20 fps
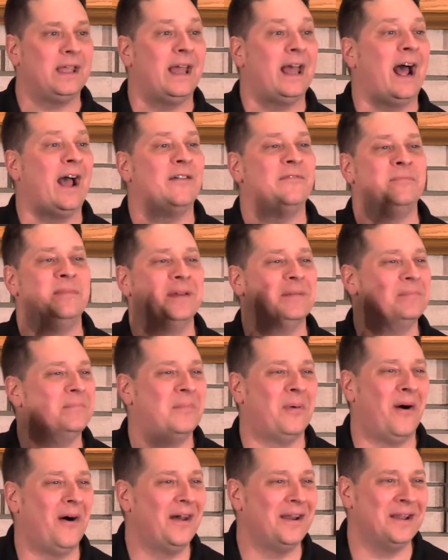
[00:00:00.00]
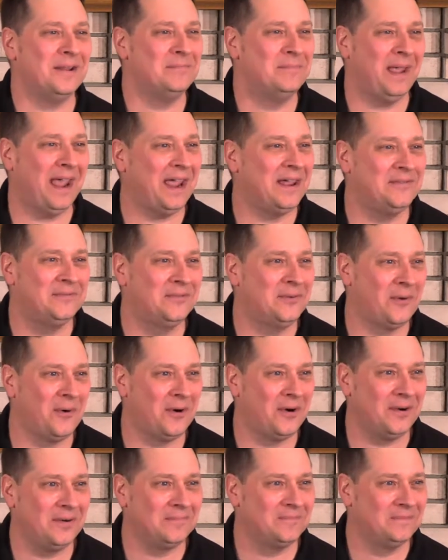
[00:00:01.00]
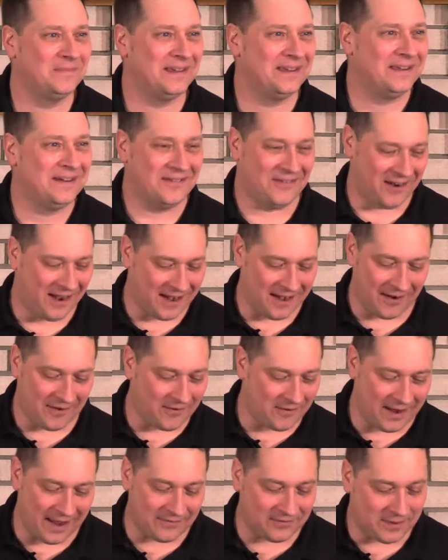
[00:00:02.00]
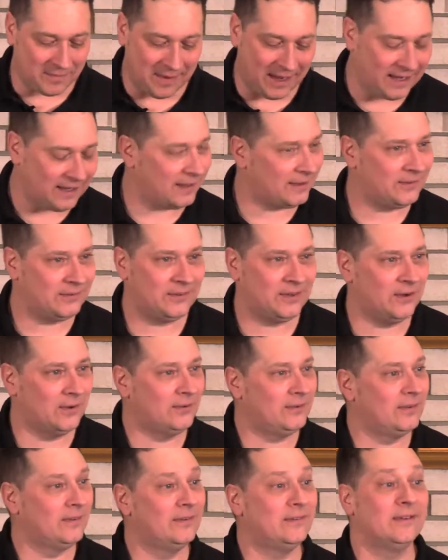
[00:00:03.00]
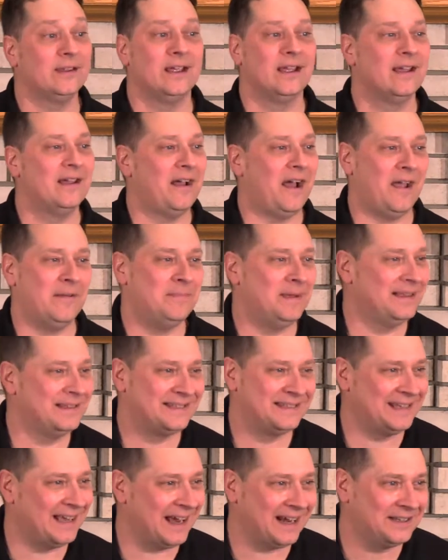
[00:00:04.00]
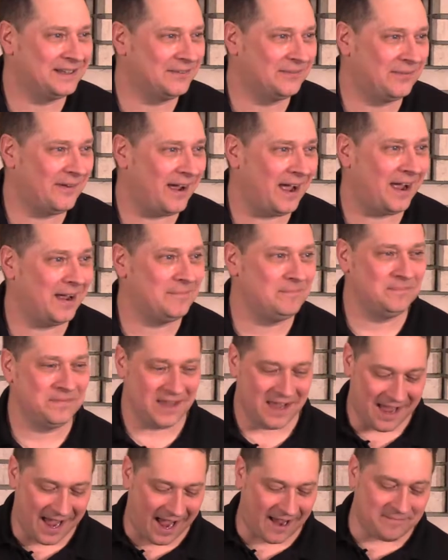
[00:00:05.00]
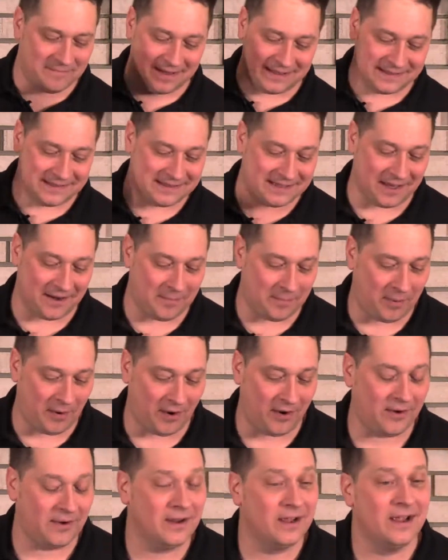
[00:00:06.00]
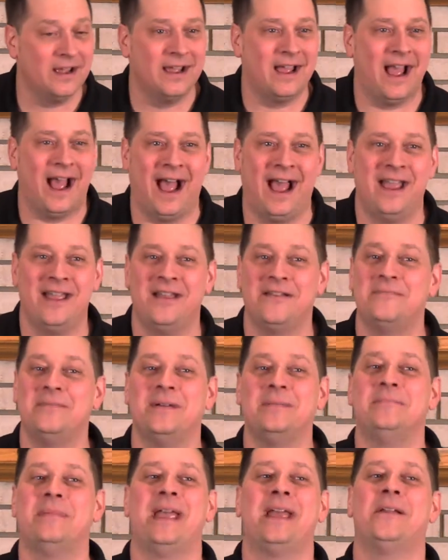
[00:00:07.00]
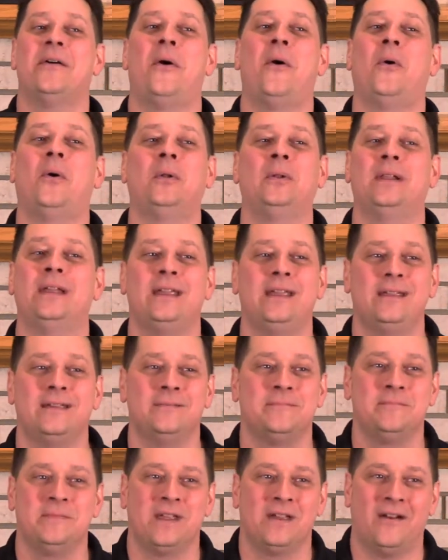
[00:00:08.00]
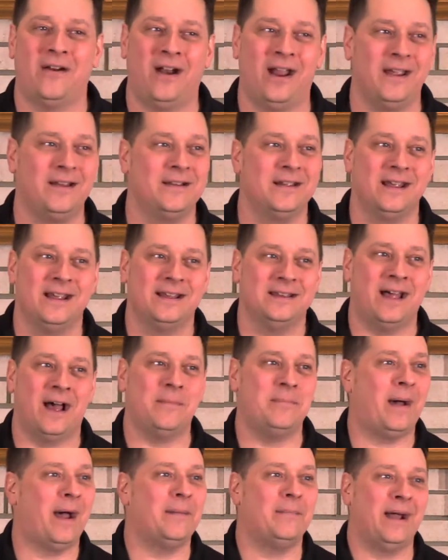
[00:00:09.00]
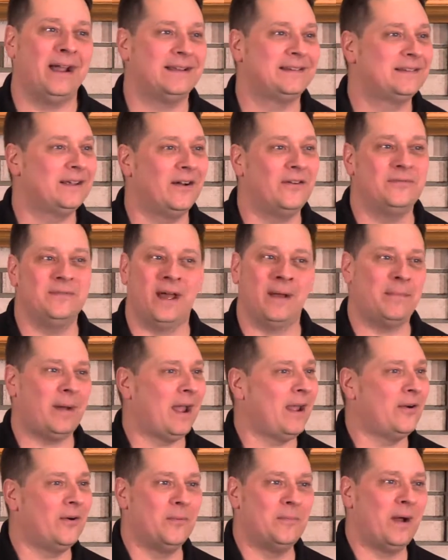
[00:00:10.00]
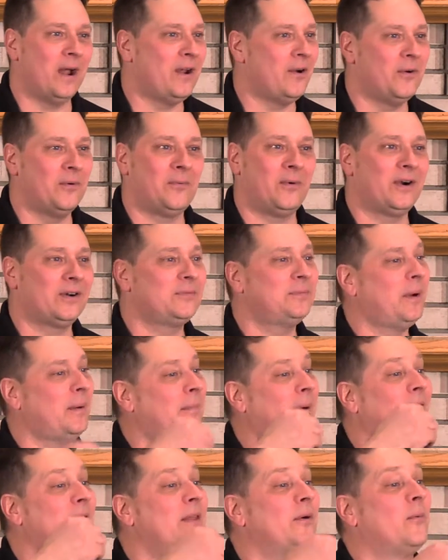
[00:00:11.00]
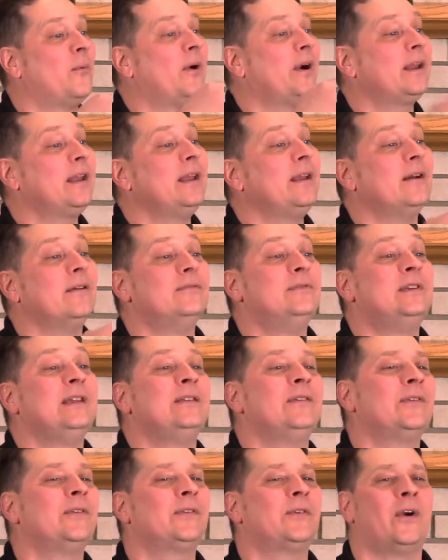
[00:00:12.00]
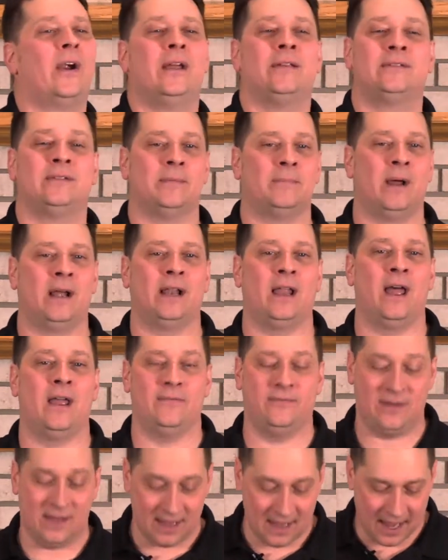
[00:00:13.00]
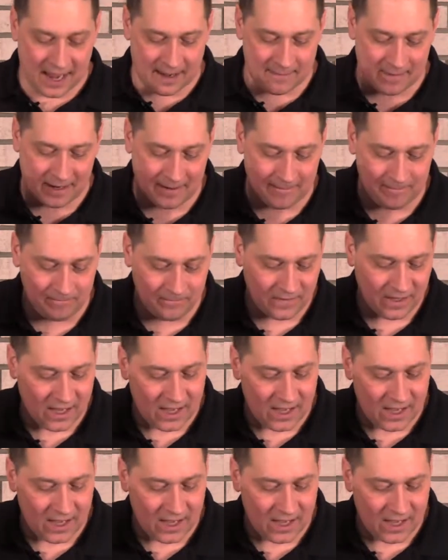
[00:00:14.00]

I've been bought and paid for, right? I don't have to make excuses. I've been sanctified. I've been set apart. I have been made holy, right? Not by myself, not by my own works, but by the working of Jesus Christ in my life. Amen?